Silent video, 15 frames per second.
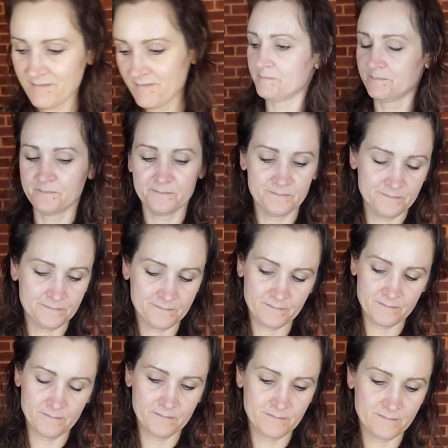
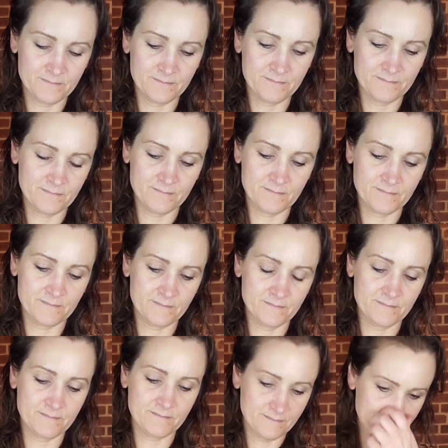
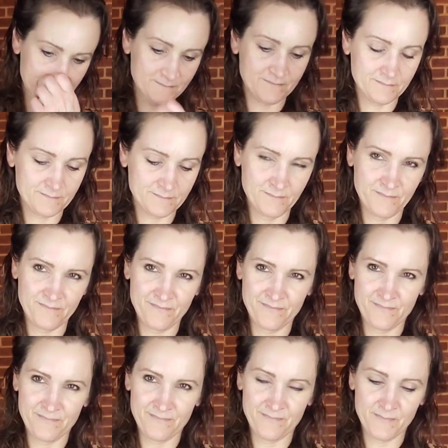
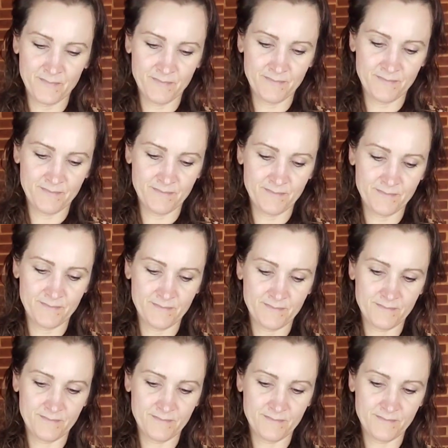(no one is talking)